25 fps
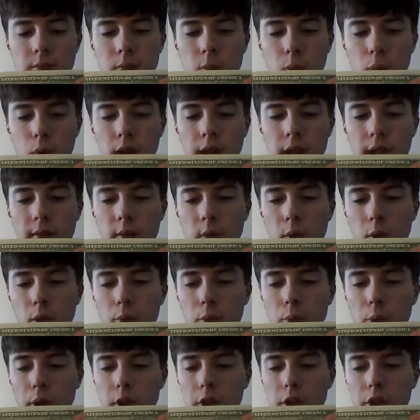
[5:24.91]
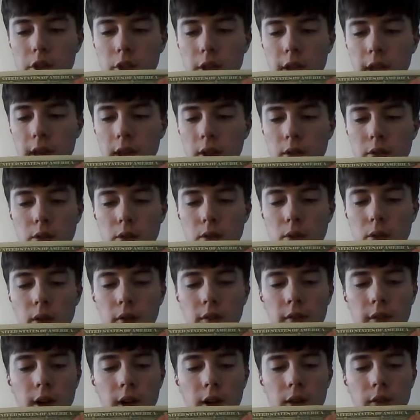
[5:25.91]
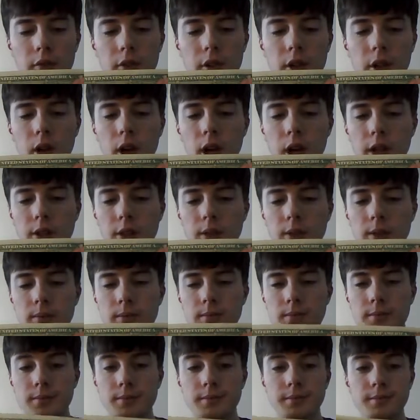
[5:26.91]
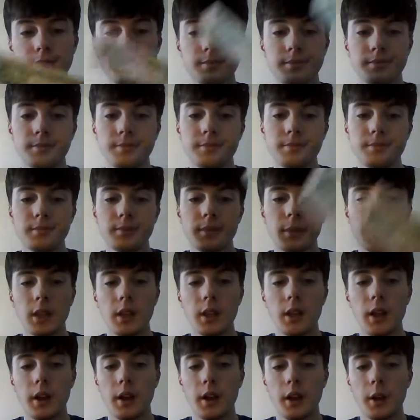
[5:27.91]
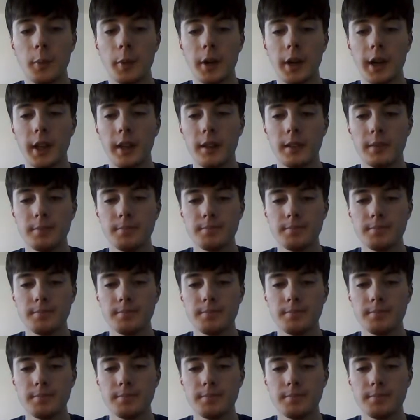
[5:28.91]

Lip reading: We have old British ladies who are fond of dogs on our money.